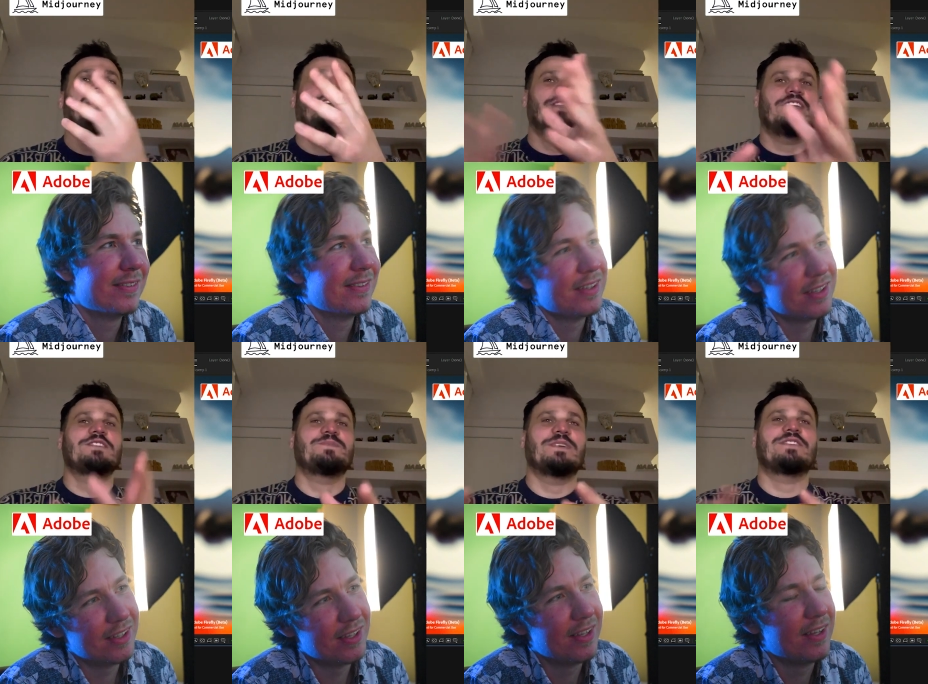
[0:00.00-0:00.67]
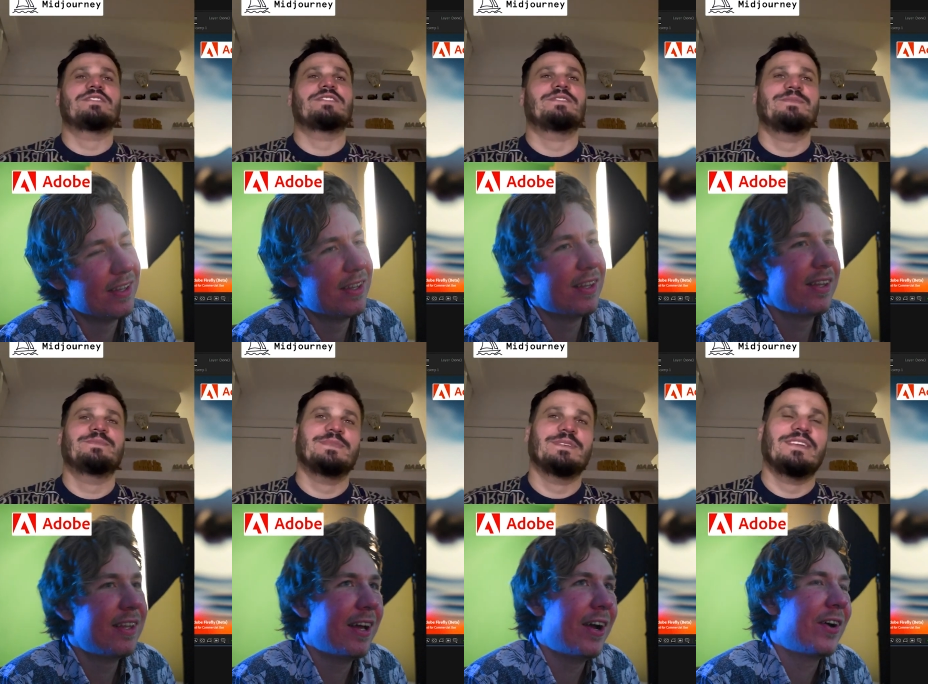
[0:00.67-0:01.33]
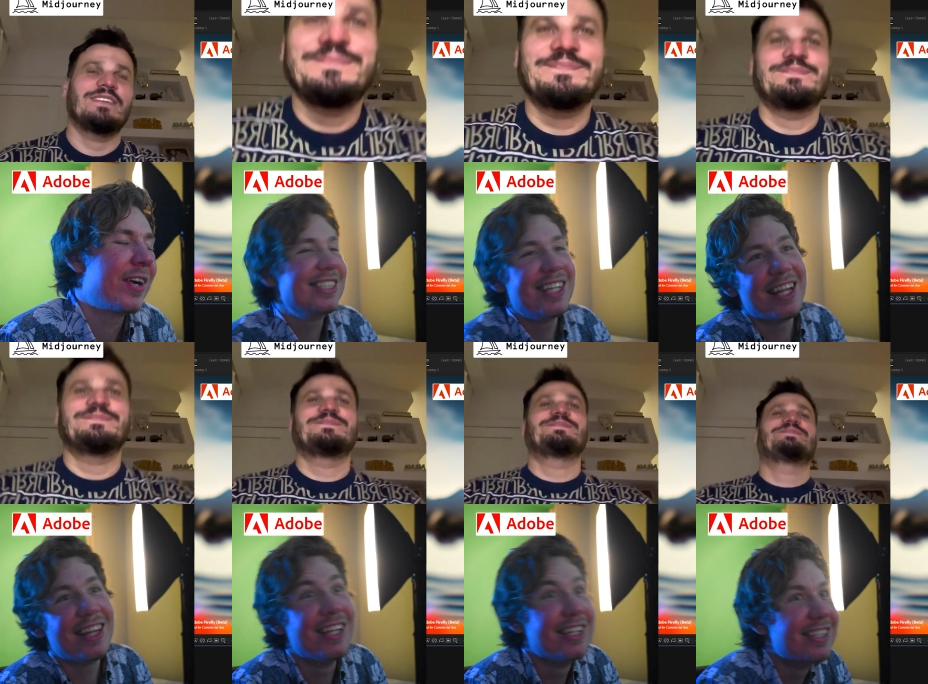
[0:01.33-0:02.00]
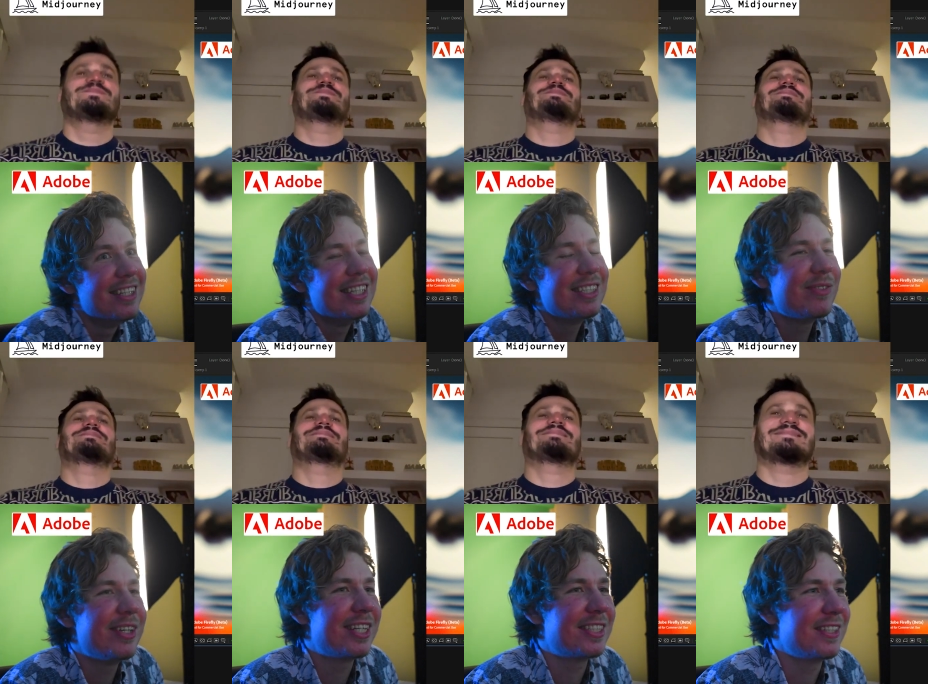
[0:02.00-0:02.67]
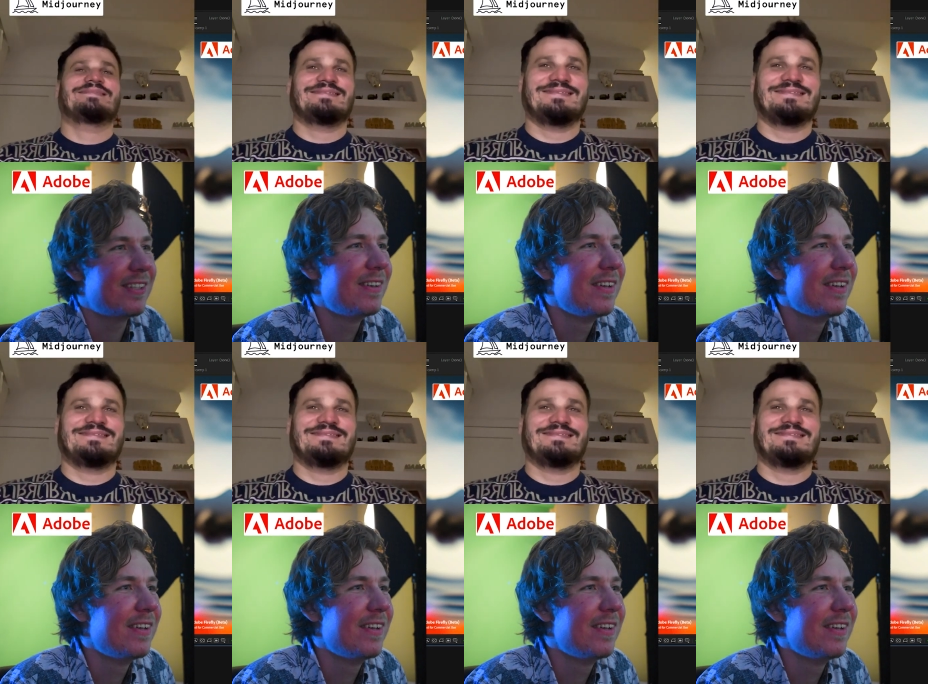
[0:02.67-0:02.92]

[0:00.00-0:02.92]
Speaker 1: in this picture. Oh, he said this picture.